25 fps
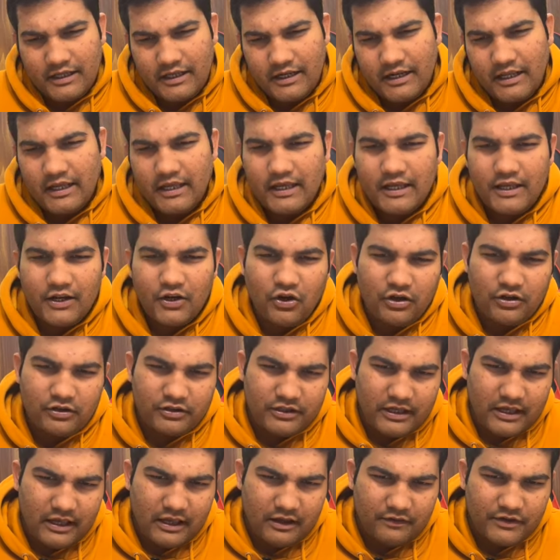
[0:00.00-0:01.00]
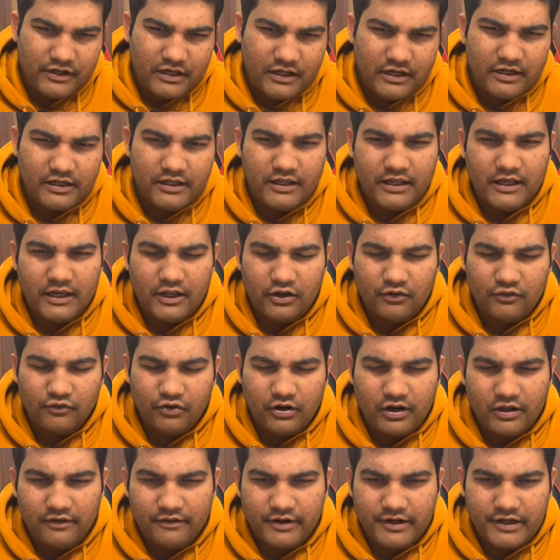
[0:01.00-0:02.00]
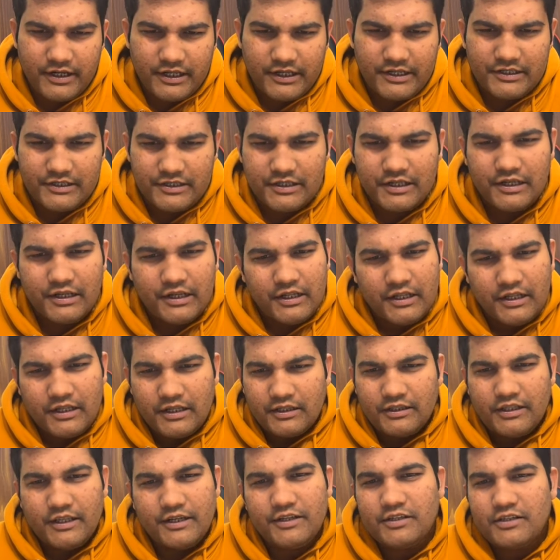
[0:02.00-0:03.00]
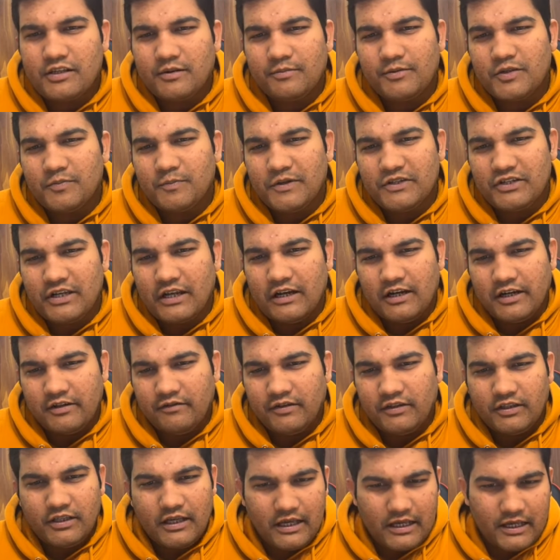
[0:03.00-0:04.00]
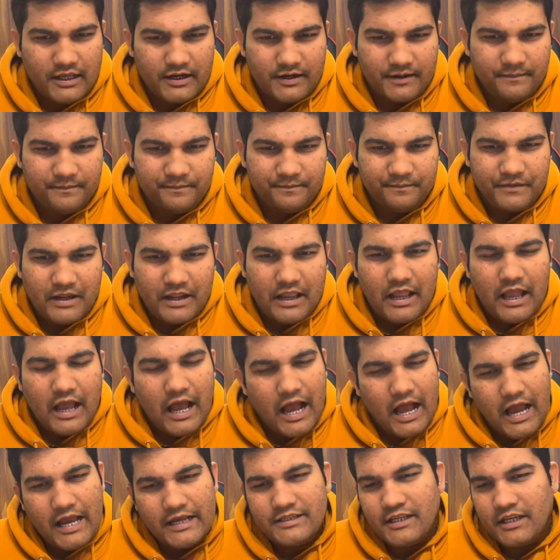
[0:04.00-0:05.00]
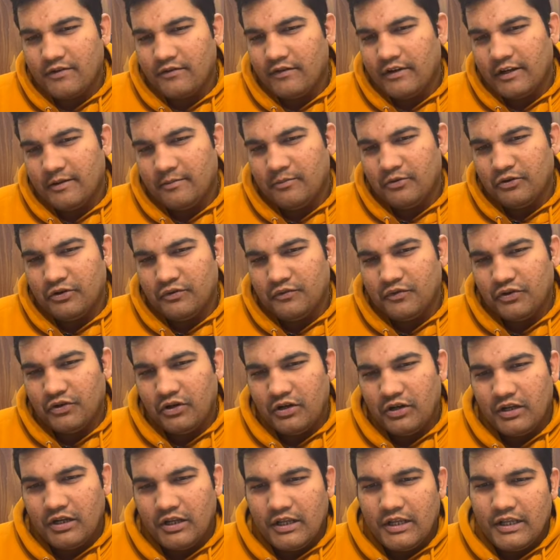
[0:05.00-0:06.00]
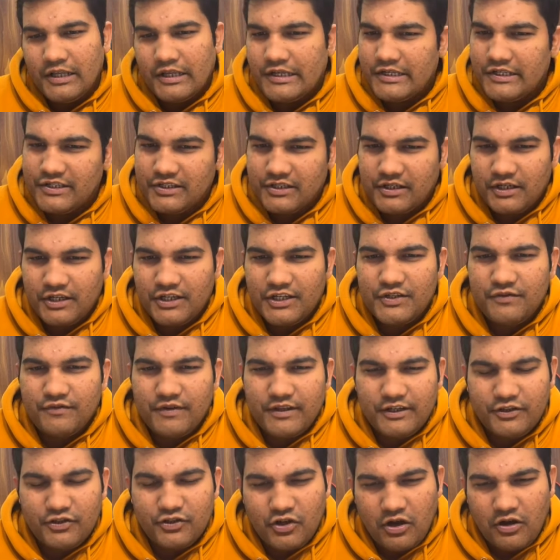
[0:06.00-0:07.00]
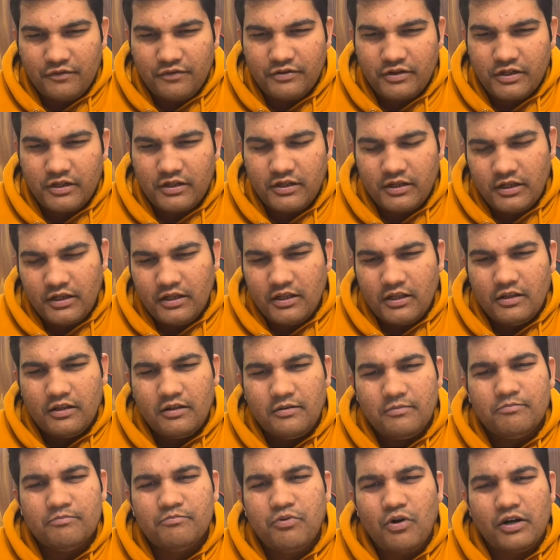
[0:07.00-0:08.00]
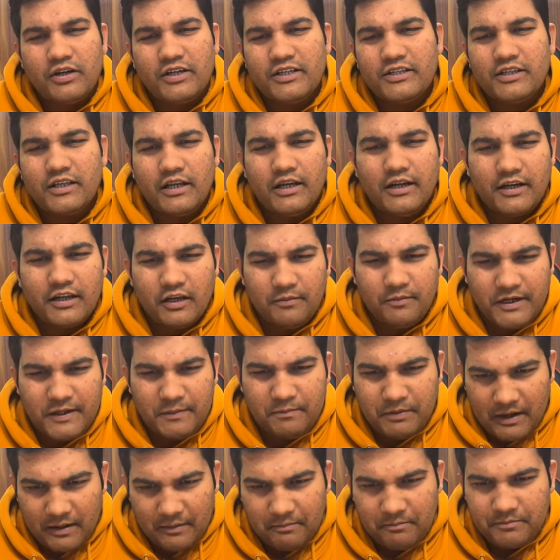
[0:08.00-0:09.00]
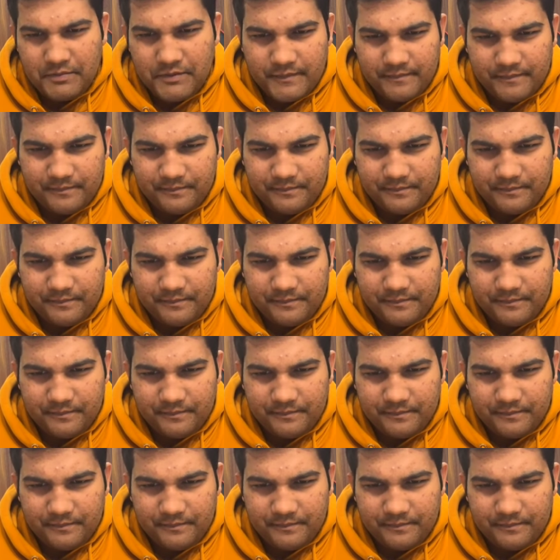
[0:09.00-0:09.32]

their hair or they have curly hair or whatever it is. There is some speciality with hair. Eyes are very beautiful. Skin is very soft. Body is a little bit plump.